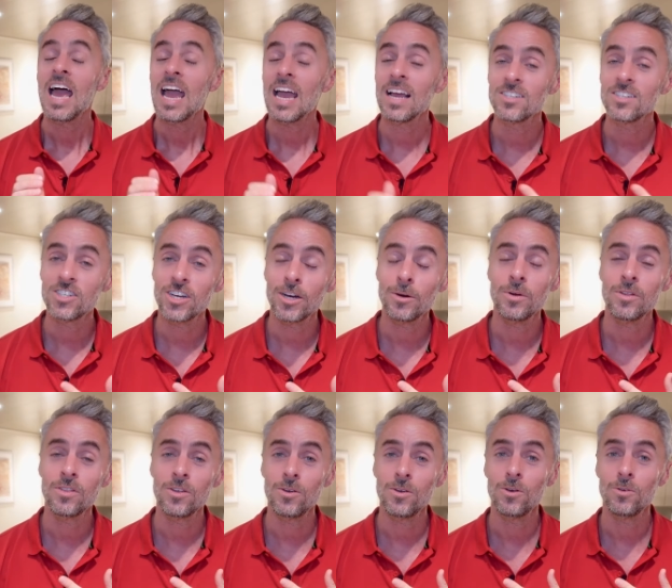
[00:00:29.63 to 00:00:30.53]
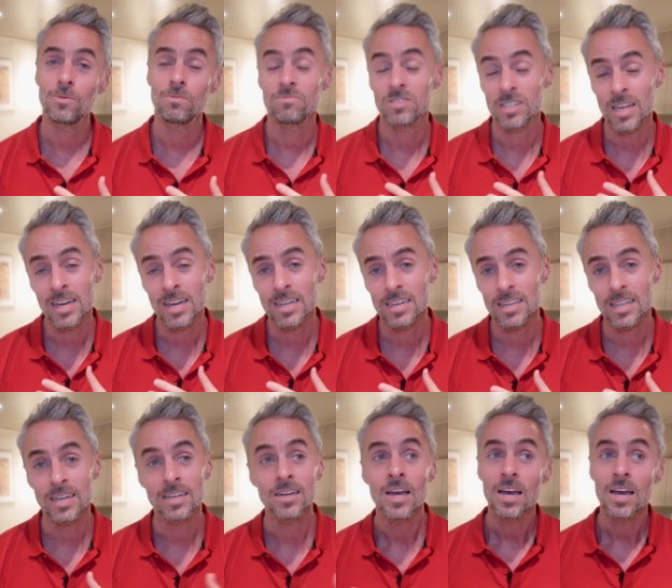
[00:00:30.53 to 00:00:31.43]
And share with you,
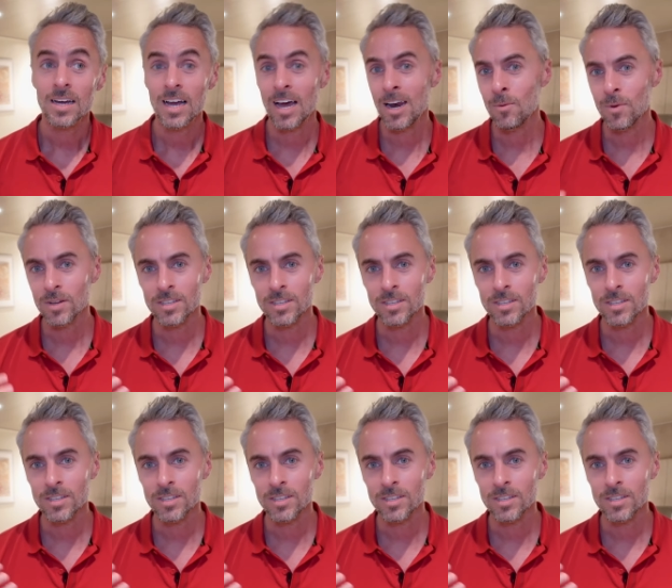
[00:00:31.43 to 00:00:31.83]
secondly, kind of